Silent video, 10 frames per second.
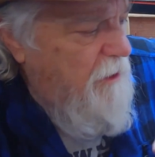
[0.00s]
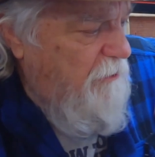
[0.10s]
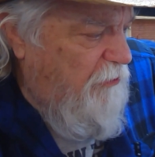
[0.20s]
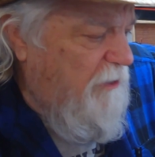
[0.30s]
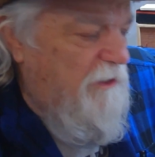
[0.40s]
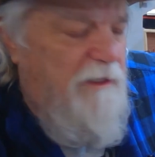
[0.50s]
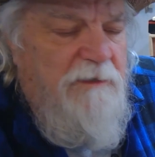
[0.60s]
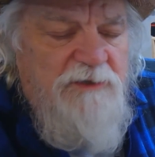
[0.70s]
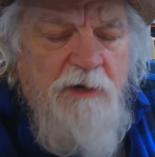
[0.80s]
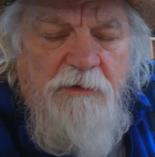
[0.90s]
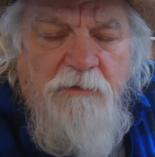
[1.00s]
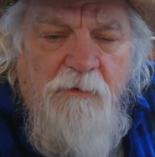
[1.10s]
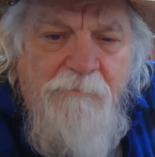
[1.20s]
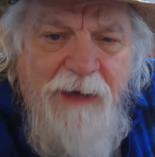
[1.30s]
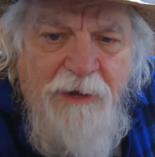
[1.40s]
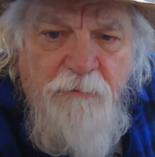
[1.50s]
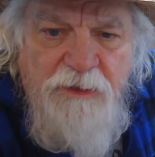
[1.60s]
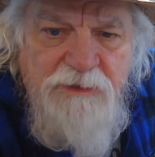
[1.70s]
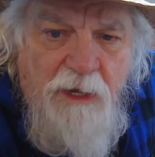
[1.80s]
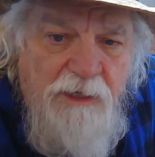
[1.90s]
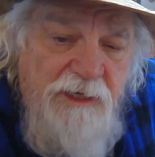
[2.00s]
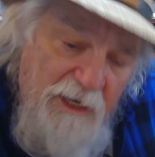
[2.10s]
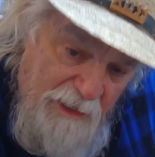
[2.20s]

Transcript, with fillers: you can then start throwing batteries on it